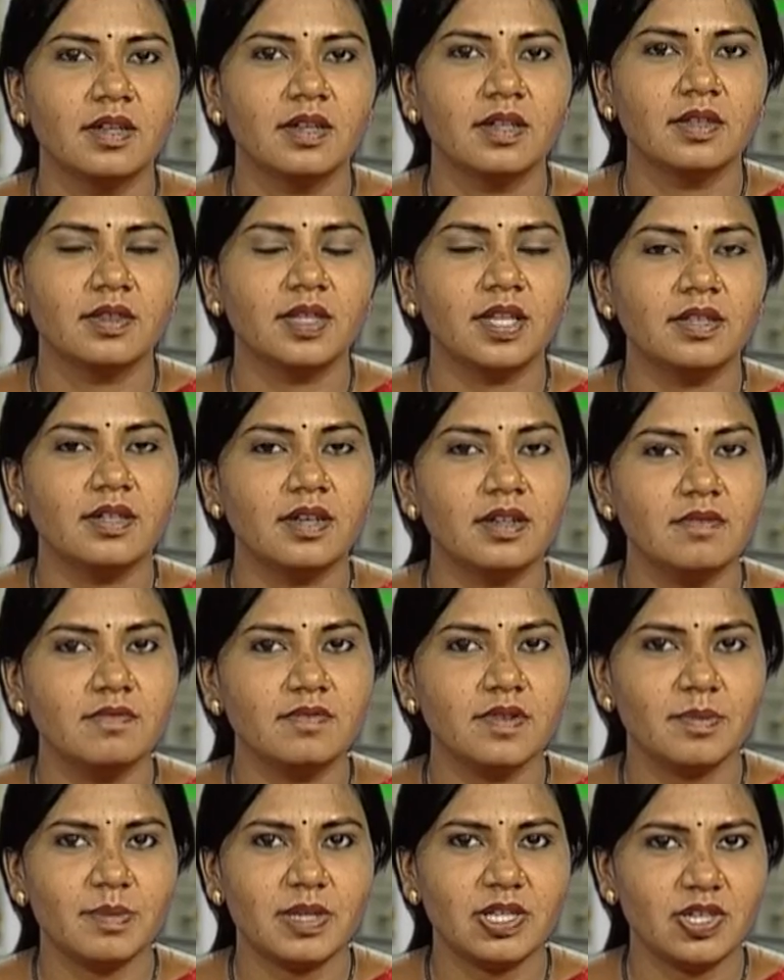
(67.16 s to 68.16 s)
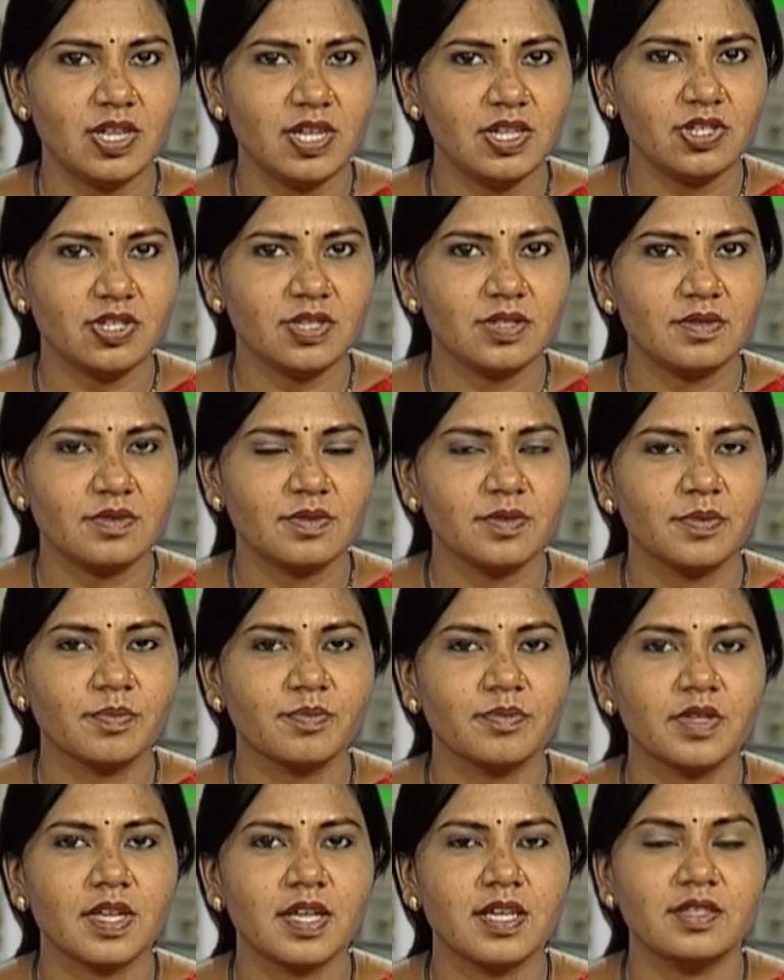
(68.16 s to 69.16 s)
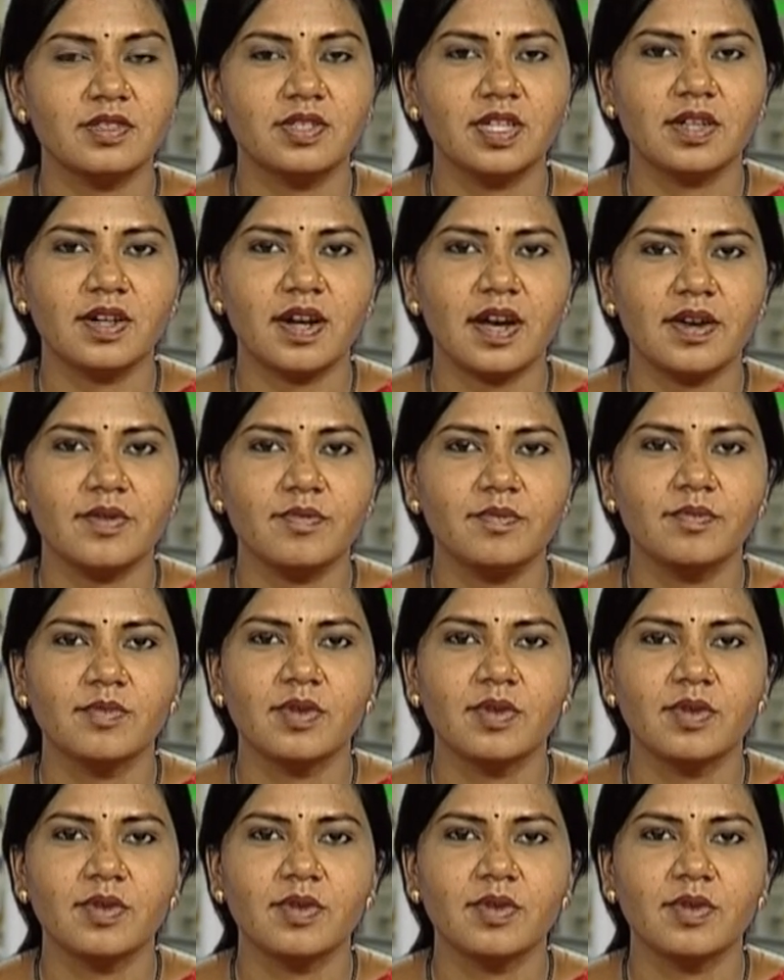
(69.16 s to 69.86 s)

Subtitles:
The term fermentation is derived